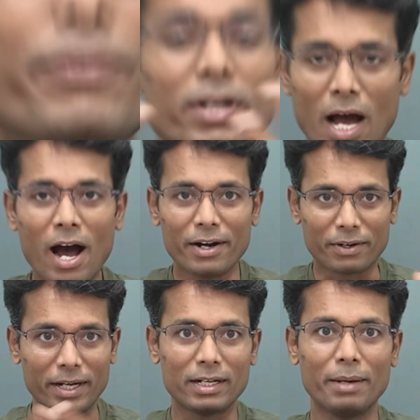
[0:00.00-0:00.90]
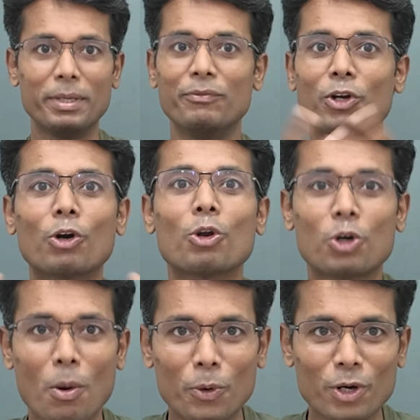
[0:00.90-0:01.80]
even art, right? I mean, we're not going
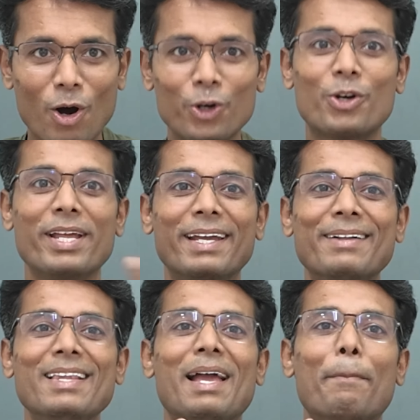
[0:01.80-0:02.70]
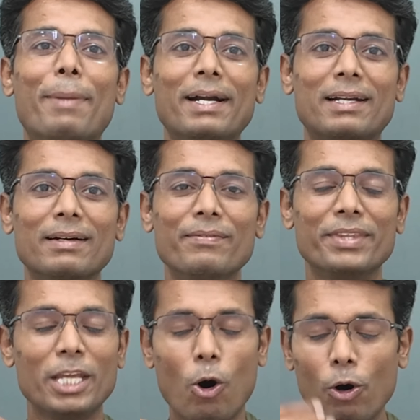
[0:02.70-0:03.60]
to talk about art today, but
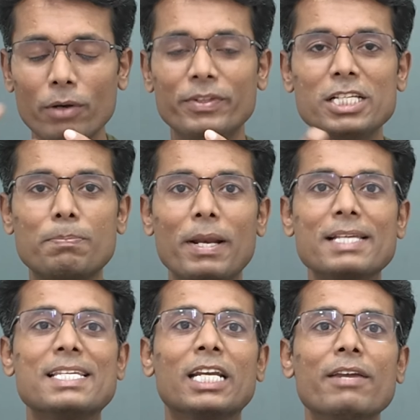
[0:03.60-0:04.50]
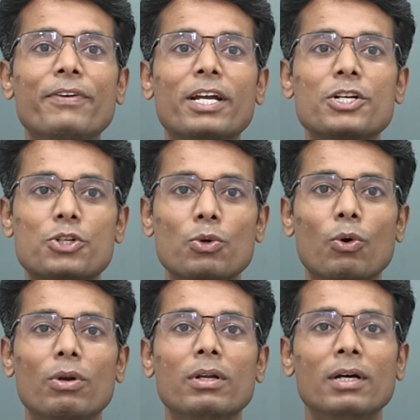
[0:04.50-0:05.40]
all of these play a significant
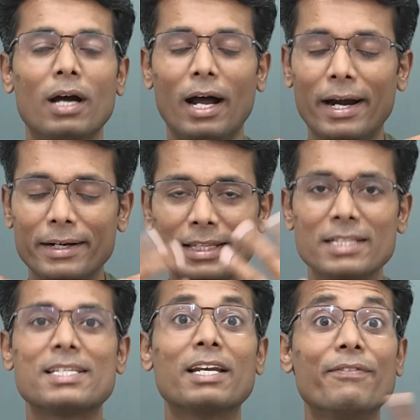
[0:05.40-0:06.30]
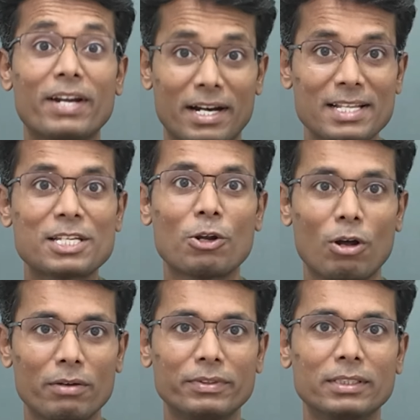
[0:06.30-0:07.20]
role and there is significant risk in
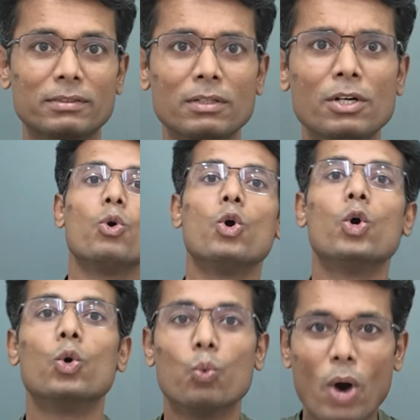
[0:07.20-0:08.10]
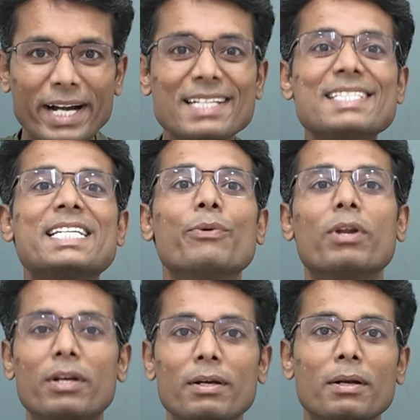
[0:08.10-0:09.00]
all of this. Why does it
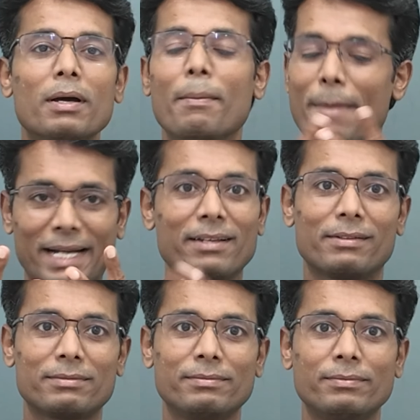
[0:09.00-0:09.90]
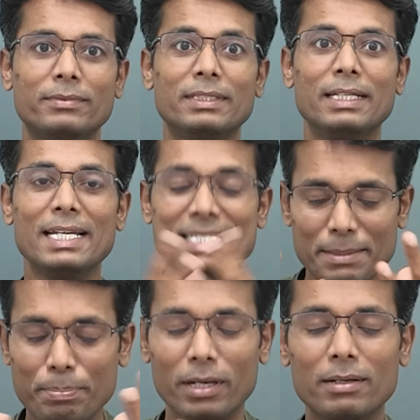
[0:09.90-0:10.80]
even matter? It's
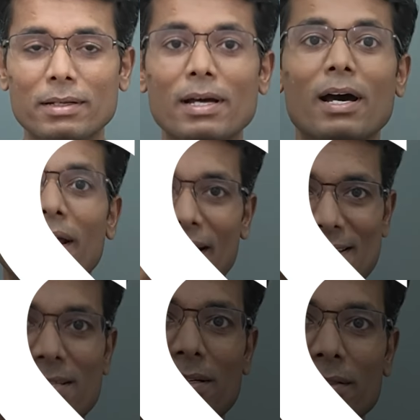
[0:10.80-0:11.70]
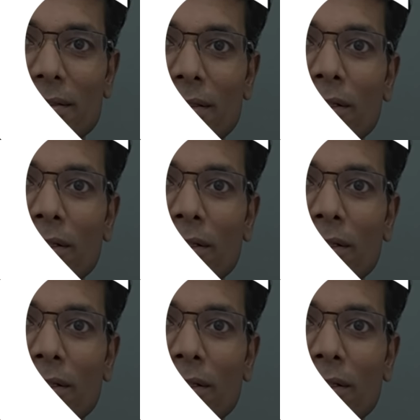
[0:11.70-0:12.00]
simple, risk.